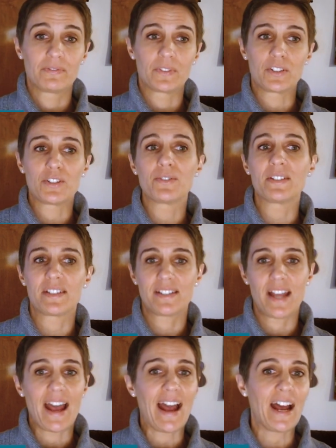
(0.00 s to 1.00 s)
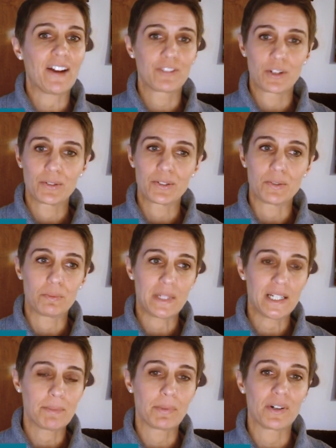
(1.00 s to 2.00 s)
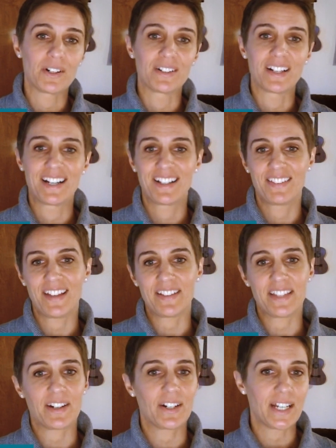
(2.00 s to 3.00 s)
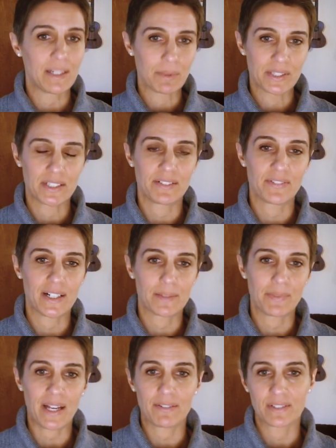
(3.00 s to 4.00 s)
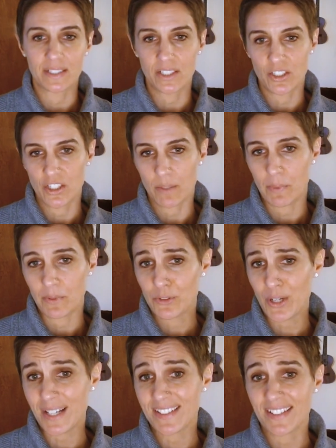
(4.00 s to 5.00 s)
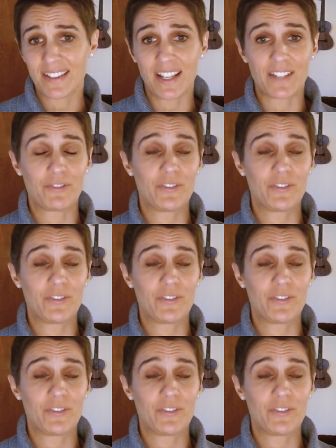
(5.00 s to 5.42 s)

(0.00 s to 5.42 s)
for students to have go-to people that they're able to develop that relationship of trust that they